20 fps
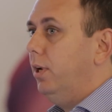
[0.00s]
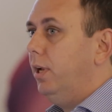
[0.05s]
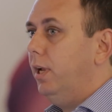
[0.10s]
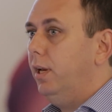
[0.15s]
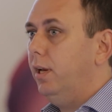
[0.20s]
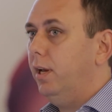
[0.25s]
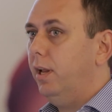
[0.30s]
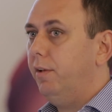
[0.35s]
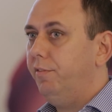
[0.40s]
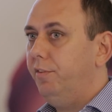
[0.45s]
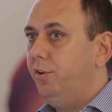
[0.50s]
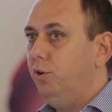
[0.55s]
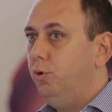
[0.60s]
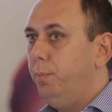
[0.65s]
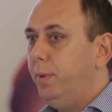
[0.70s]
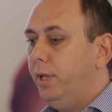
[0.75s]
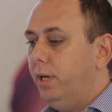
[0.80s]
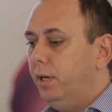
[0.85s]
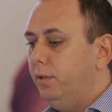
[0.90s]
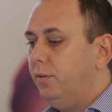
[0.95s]
in a few
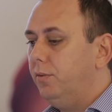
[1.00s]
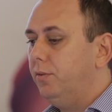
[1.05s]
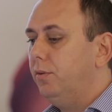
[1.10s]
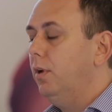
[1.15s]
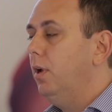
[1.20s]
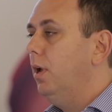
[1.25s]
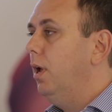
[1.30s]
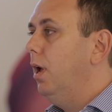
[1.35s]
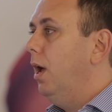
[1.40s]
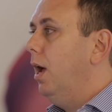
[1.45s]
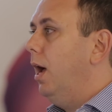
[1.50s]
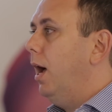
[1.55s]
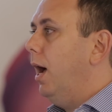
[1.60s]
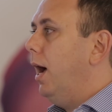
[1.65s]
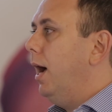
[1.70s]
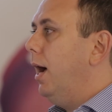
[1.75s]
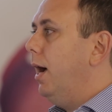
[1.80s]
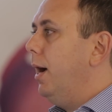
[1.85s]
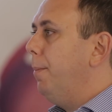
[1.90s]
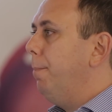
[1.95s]
minutes.
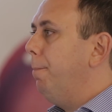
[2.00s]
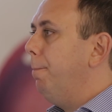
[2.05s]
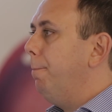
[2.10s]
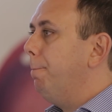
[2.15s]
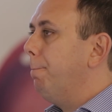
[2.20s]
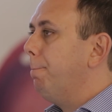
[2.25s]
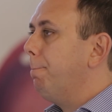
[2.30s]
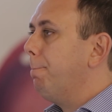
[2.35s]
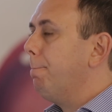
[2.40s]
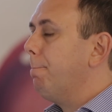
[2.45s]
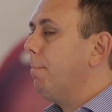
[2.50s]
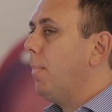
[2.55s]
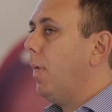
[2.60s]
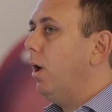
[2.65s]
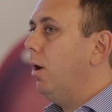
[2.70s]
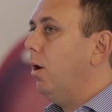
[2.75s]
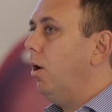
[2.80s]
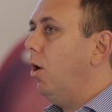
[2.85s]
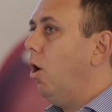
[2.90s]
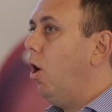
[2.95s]

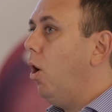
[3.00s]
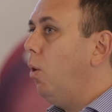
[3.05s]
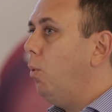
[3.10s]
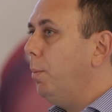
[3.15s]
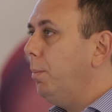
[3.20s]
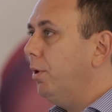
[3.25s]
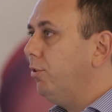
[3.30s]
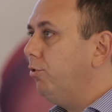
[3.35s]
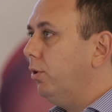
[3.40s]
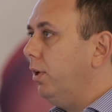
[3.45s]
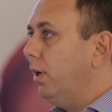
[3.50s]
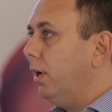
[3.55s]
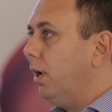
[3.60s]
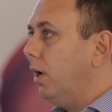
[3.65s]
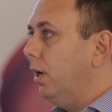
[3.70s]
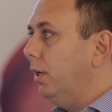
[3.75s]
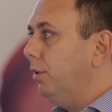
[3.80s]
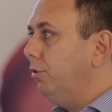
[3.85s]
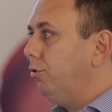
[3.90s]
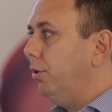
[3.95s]
All Amazonian
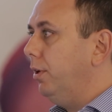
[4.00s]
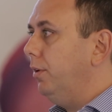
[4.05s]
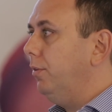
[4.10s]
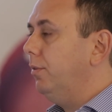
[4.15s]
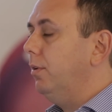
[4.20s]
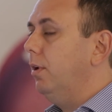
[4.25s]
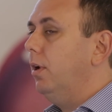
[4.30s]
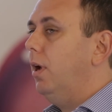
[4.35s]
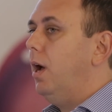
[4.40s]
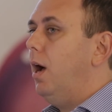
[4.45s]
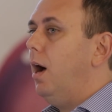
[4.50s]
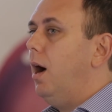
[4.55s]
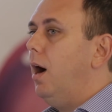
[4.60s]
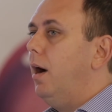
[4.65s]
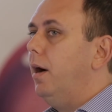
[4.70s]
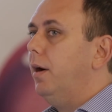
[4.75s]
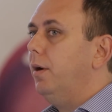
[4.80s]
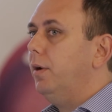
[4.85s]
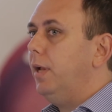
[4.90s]
countries are